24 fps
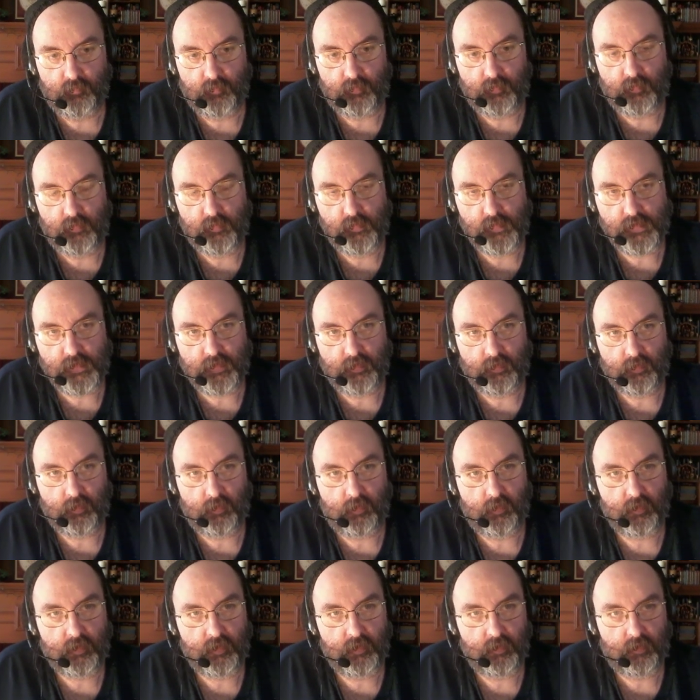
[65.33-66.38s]
using
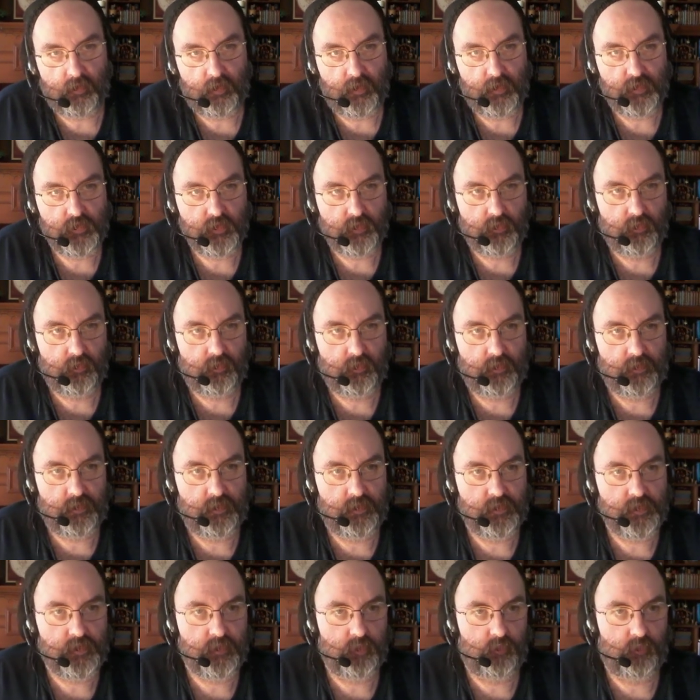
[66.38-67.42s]
archaeological and
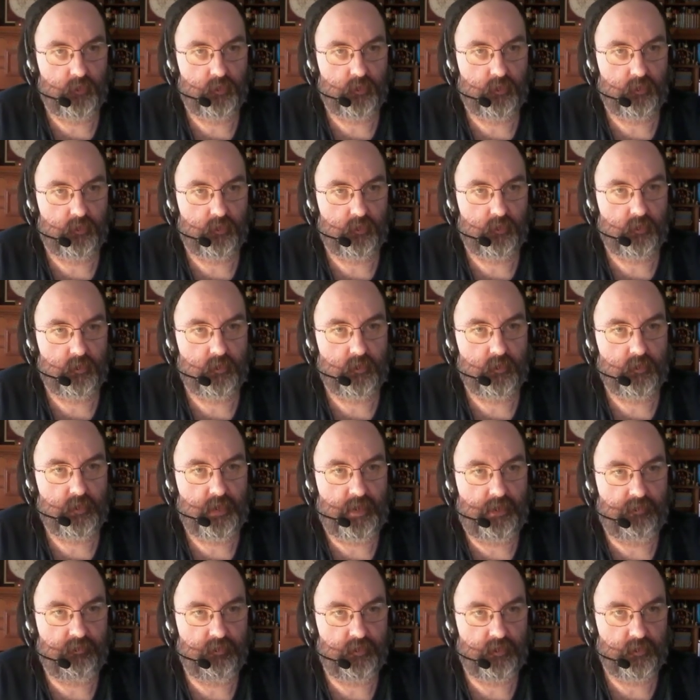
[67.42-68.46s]
historical
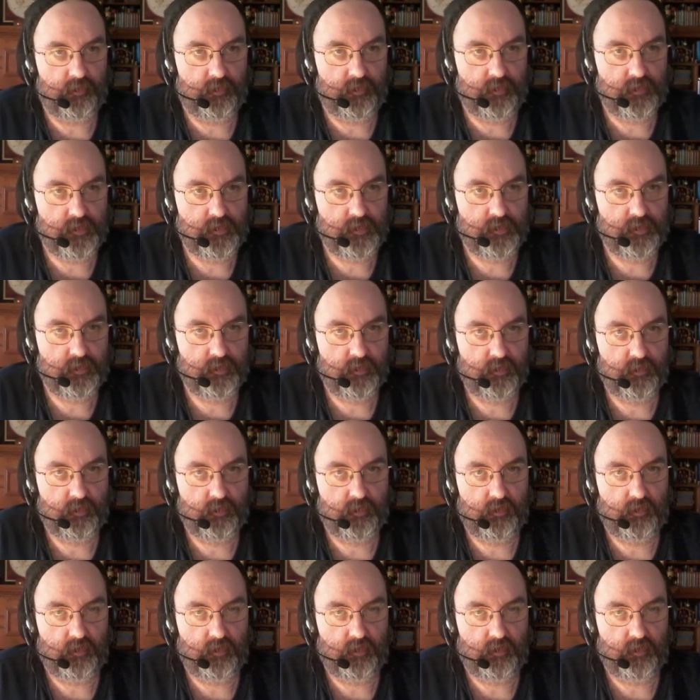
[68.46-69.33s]
evidence